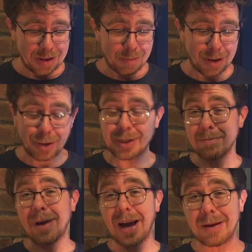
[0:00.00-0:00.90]
because,
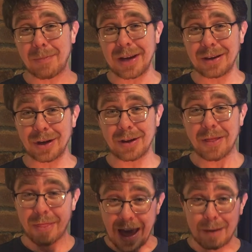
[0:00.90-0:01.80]
in my opinion,
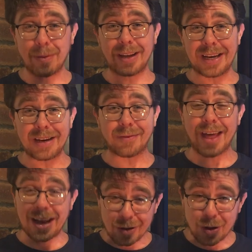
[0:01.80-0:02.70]
they believed,
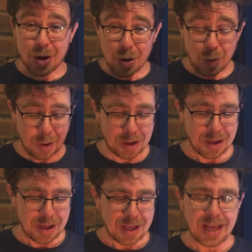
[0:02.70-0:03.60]
they knew
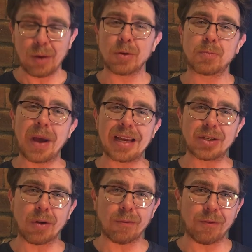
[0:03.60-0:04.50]
it was
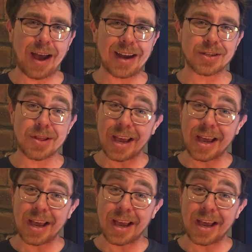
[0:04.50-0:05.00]
based on fact.